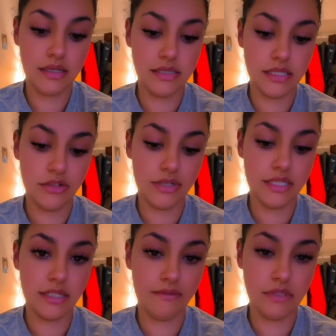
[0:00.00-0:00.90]
a
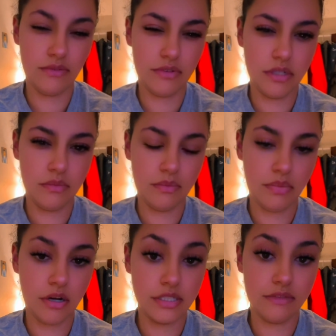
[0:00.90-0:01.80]
series of different
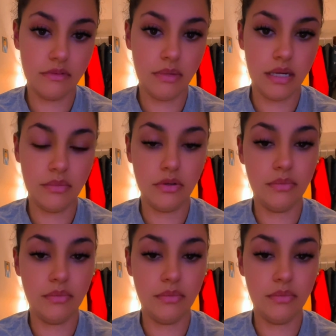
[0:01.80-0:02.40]
parts of the Bible.